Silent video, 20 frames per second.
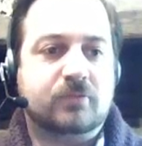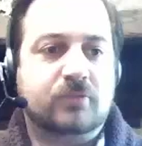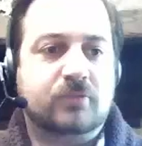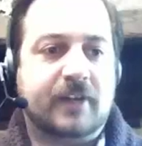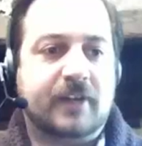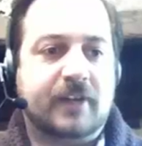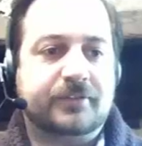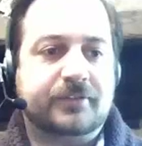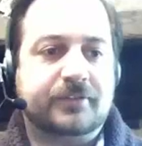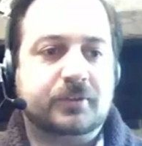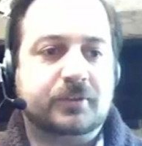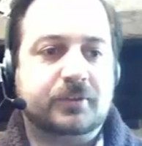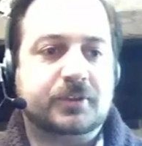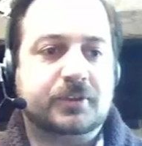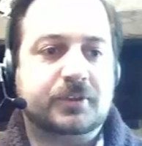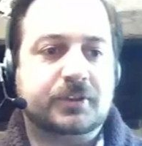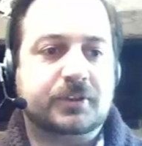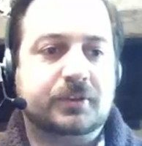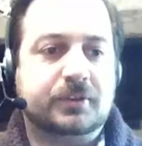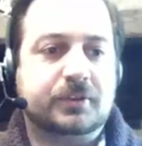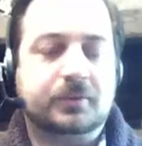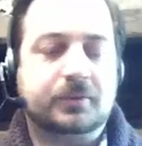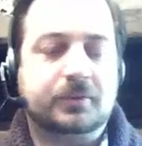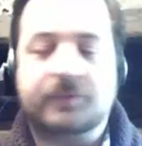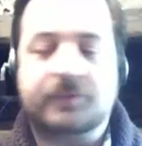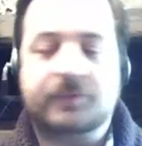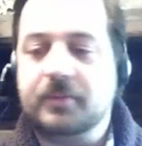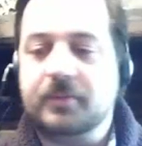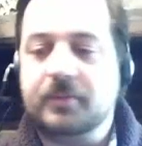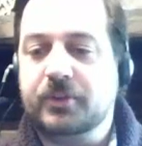right through to
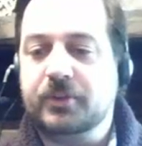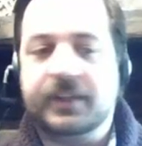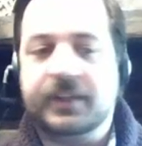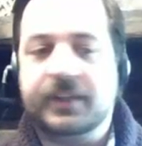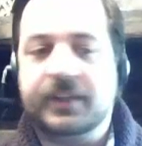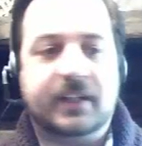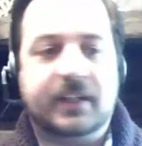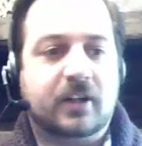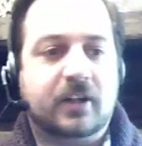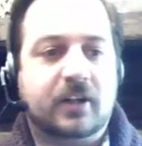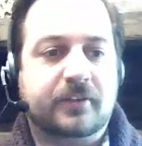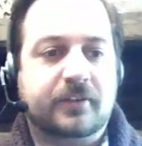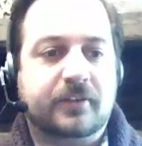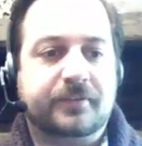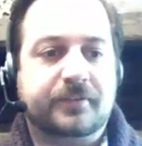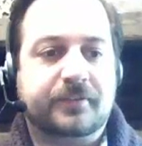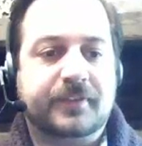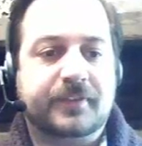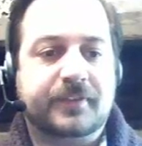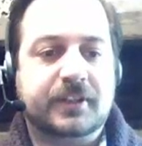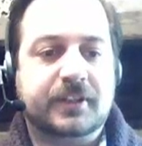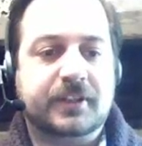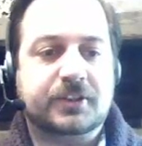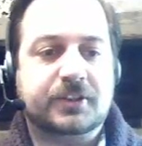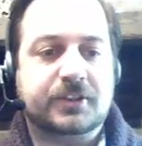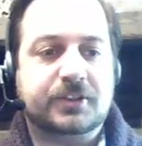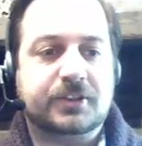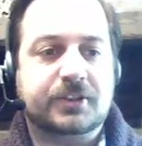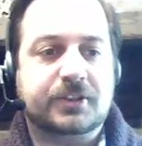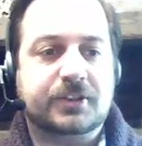February of
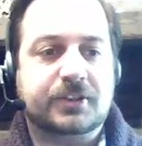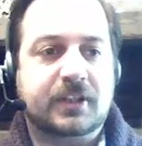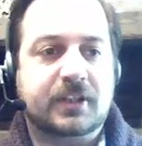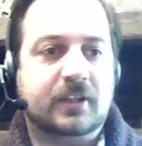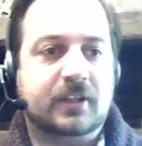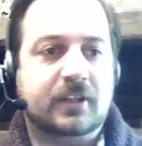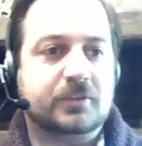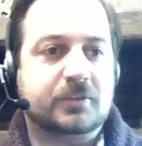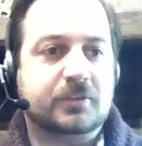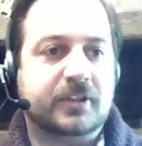this year.